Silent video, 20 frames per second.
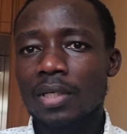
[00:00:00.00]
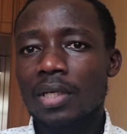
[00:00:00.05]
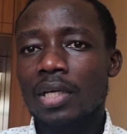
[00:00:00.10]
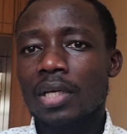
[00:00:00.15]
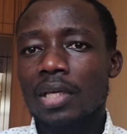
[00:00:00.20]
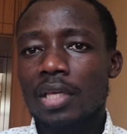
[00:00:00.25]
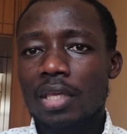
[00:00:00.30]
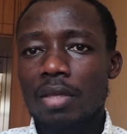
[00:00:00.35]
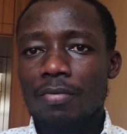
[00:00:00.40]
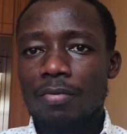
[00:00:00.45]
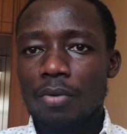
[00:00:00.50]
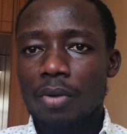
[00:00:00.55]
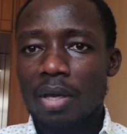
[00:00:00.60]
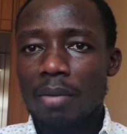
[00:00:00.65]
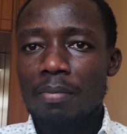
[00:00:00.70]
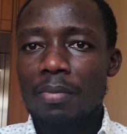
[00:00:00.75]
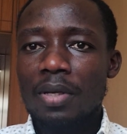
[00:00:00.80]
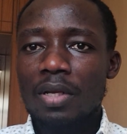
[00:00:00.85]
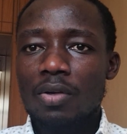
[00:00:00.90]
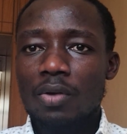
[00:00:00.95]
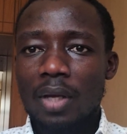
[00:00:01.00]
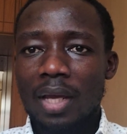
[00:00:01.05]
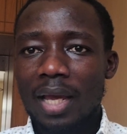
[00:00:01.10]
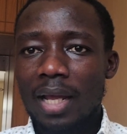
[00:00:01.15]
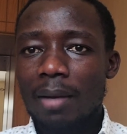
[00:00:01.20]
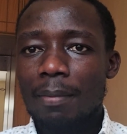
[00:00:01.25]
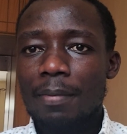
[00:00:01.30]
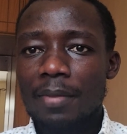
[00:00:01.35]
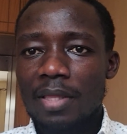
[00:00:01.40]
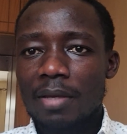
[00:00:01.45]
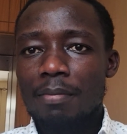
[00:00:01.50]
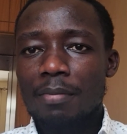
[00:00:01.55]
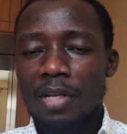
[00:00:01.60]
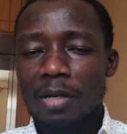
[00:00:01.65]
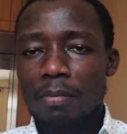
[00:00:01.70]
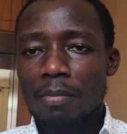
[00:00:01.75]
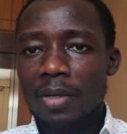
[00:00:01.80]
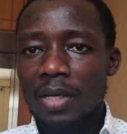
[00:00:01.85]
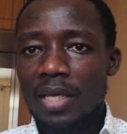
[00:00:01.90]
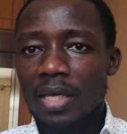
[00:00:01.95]
If you're able to help them in
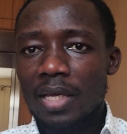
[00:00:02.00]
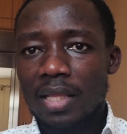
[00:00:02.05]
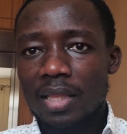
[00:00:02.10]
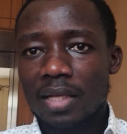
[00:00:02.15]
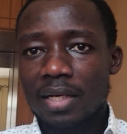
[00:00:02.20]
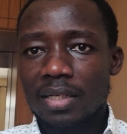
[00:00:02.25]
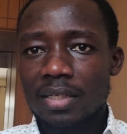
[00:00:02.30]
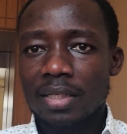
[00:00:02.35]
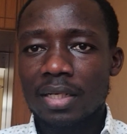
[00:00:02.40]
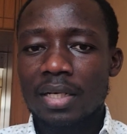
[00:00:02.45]
making that,